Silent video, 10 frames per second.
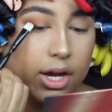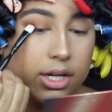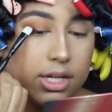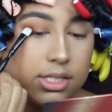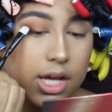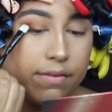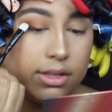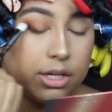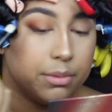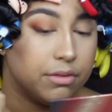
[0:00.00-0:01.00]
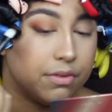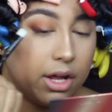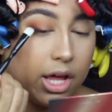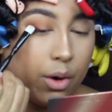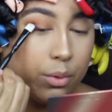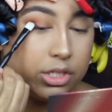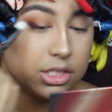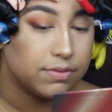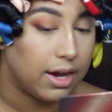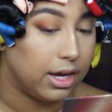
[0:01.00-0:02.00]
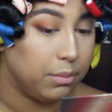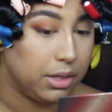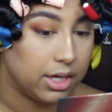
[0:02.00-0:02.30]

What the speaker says: and it does have a little bit of fallout, which is fine